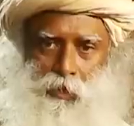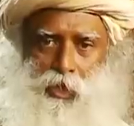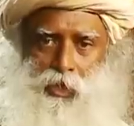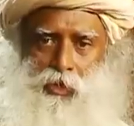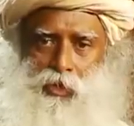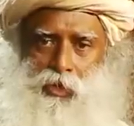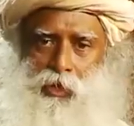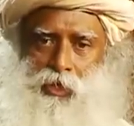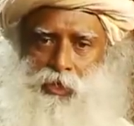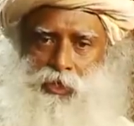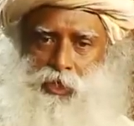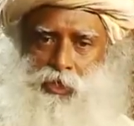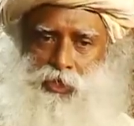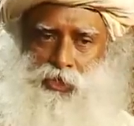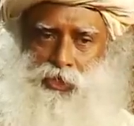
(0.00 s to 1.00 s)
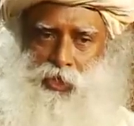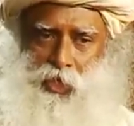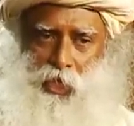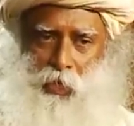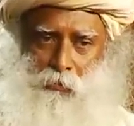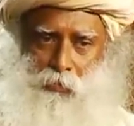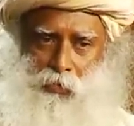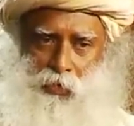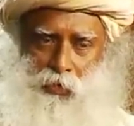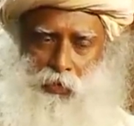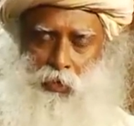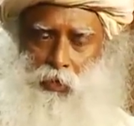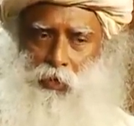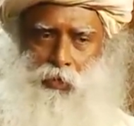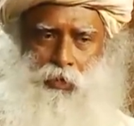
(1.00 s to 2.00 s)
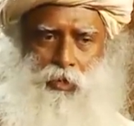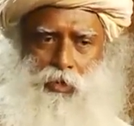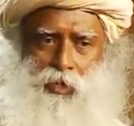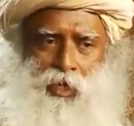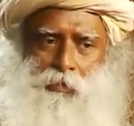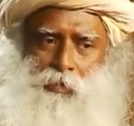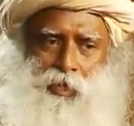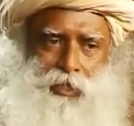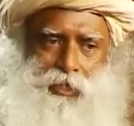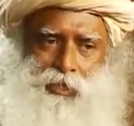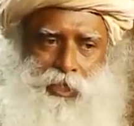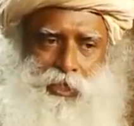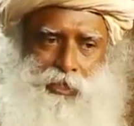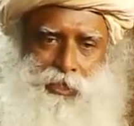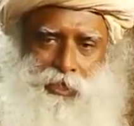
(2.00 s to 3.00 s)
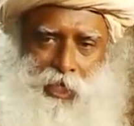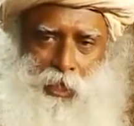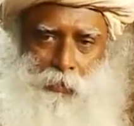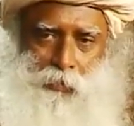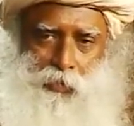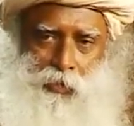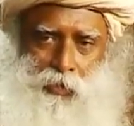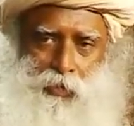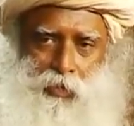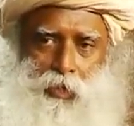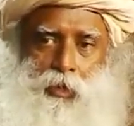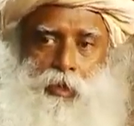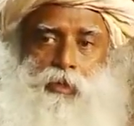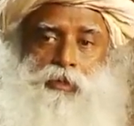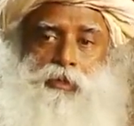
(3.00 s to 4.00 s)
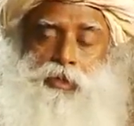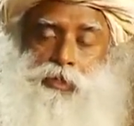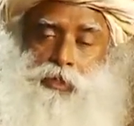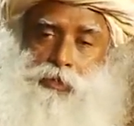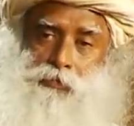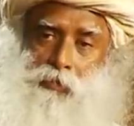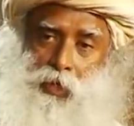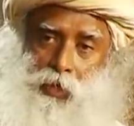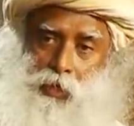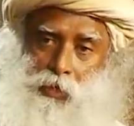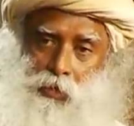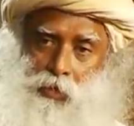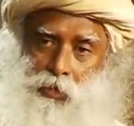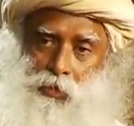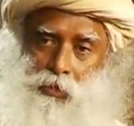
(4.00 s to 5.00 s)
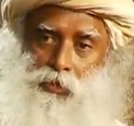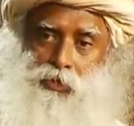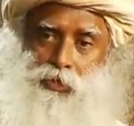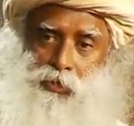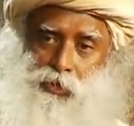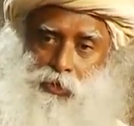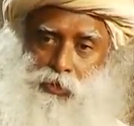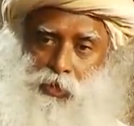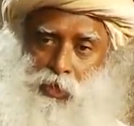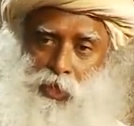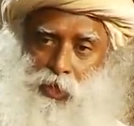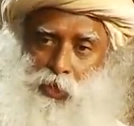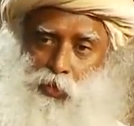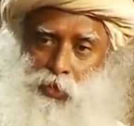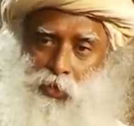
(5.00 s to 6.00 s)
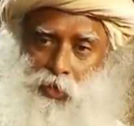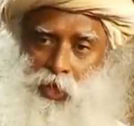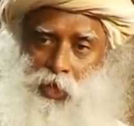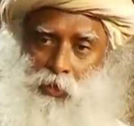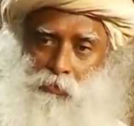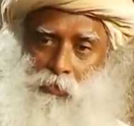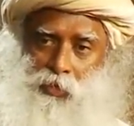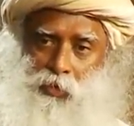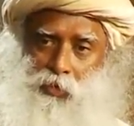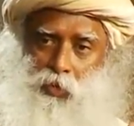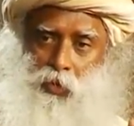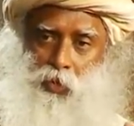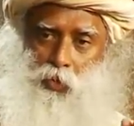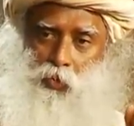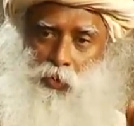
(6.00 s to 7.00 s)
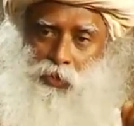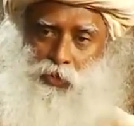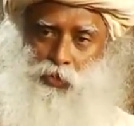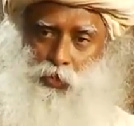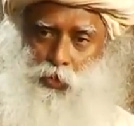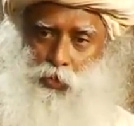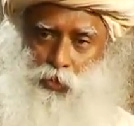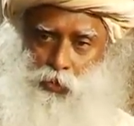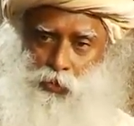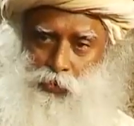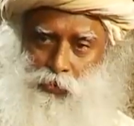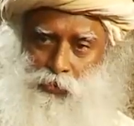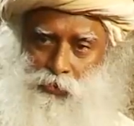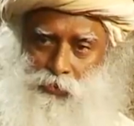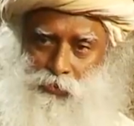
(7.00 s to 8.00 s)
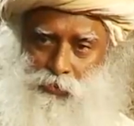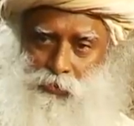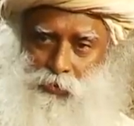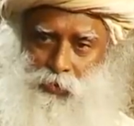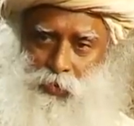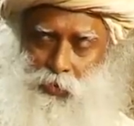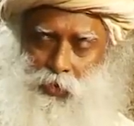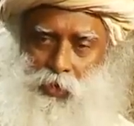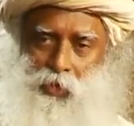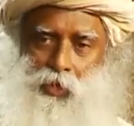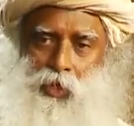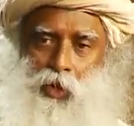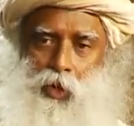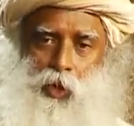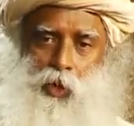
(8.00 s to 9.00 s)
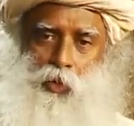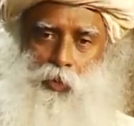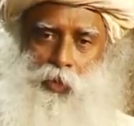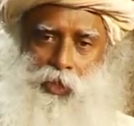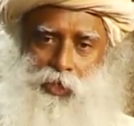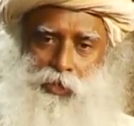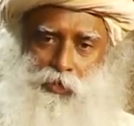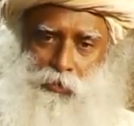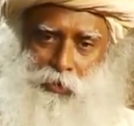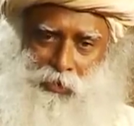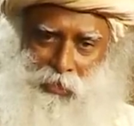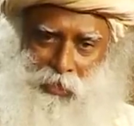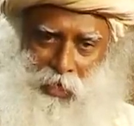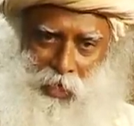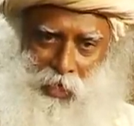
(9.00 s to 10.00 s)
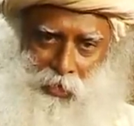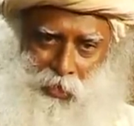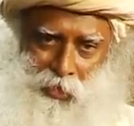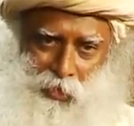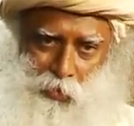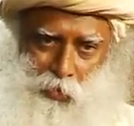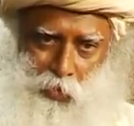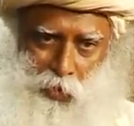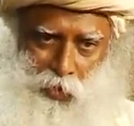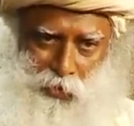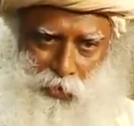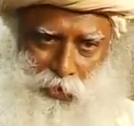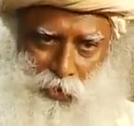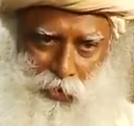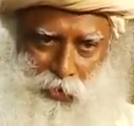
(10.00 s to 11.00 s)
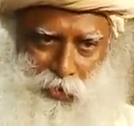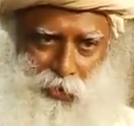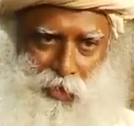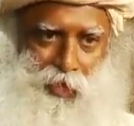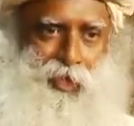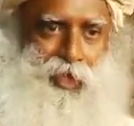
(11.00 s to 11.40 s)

Molecular changes are happening, no chemical changes happening. This is why traditionally your grandmother always told you, always you must gather the water,